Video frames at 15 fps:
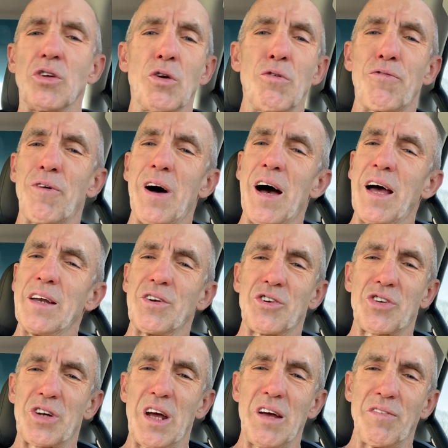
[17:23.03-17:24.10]
You find
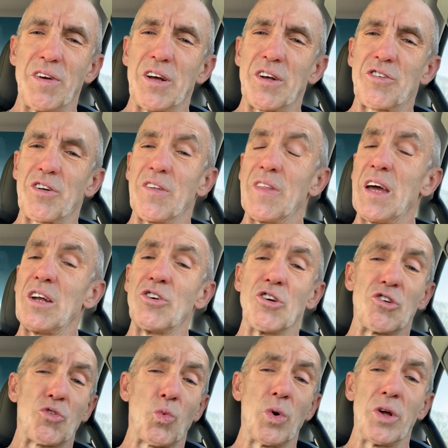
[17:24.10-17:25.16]
savings and they
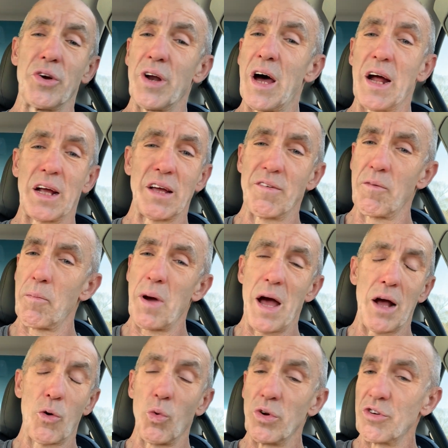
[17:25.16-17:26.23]
just will not give it
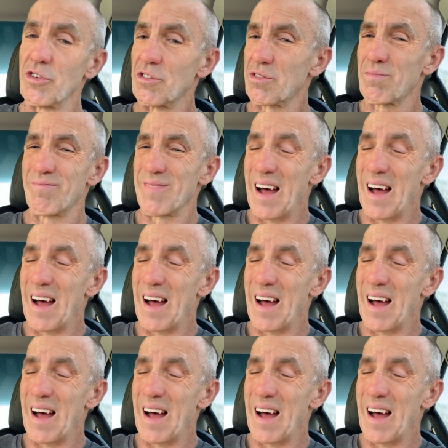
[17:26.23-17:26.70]
back, which is,